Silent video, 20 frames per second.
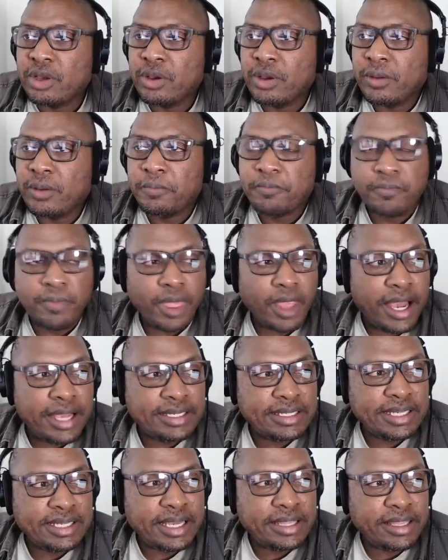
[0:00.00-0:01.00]
so I
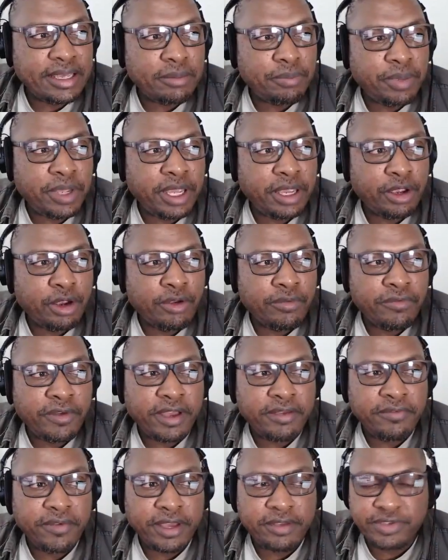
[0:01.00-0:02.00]
said that Pinger
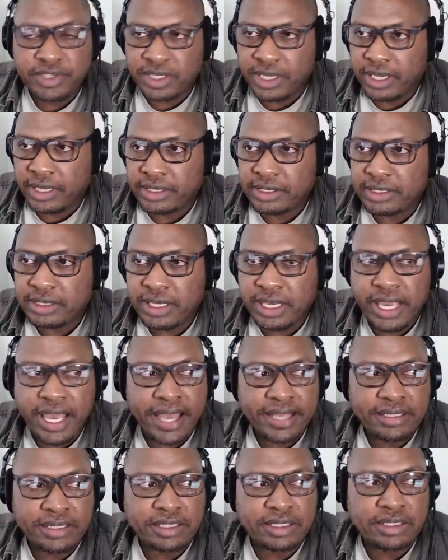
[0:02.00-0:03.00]
five five six. He
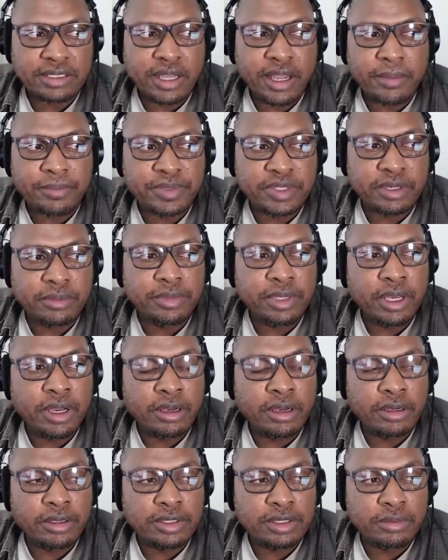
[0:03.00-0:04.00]
had to stop some
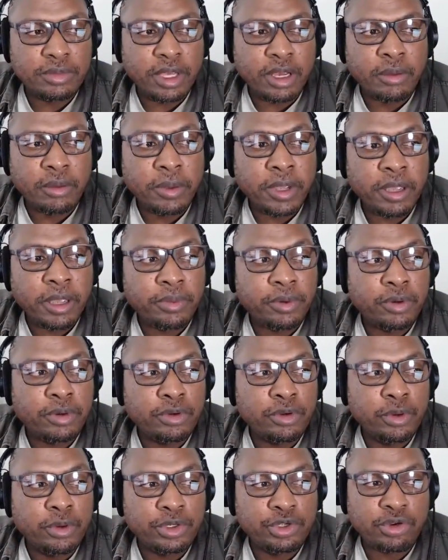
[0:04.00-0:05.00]
young some young people
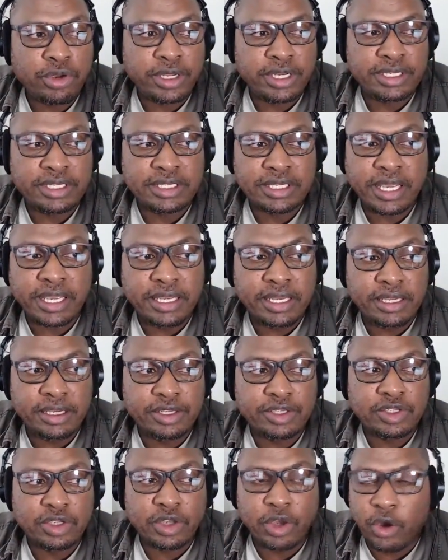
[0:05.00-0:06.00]
who were trying to sight in a
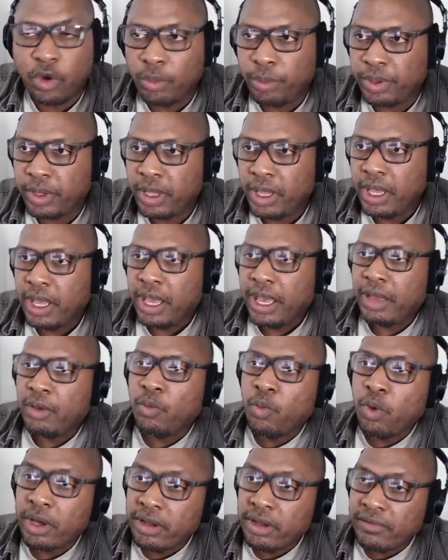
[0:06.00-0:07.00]
scope,
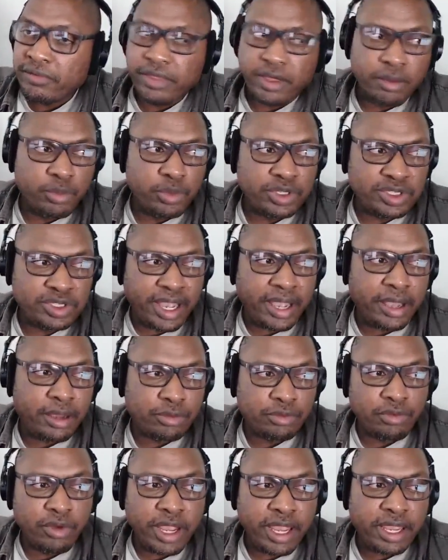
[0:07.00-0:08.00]
and one of them was
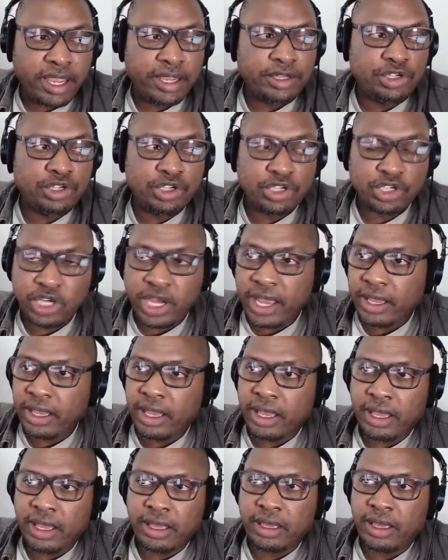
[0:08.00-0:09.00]
downrange,
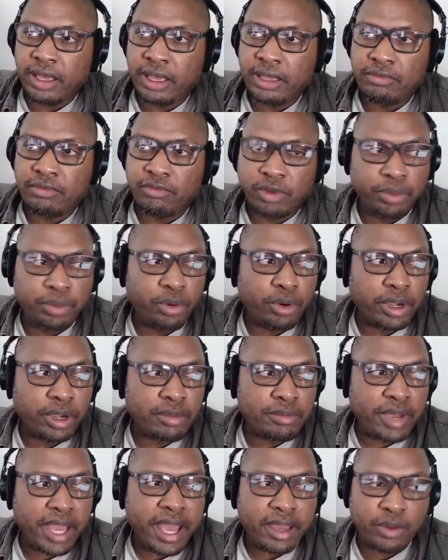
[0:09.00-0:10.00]
checking and
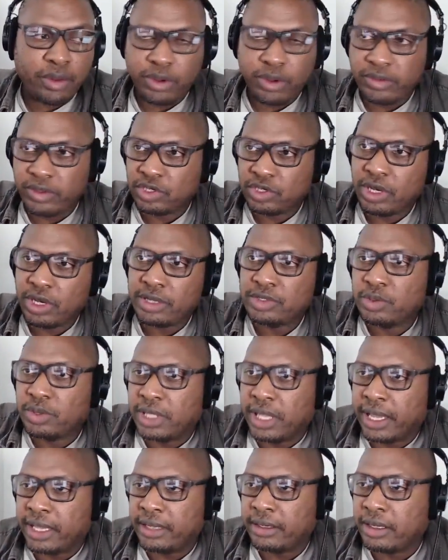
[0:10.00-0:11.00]
reporting back where the shots were
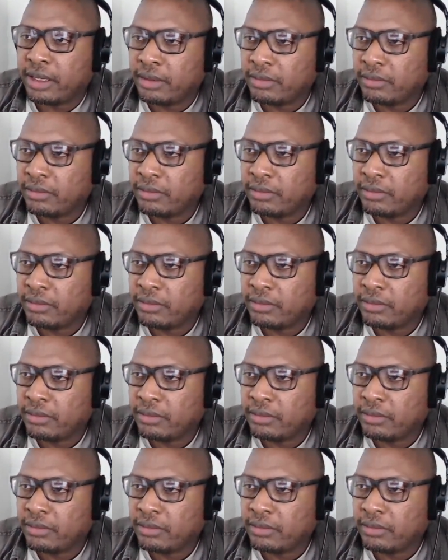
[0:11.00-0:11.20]
landing.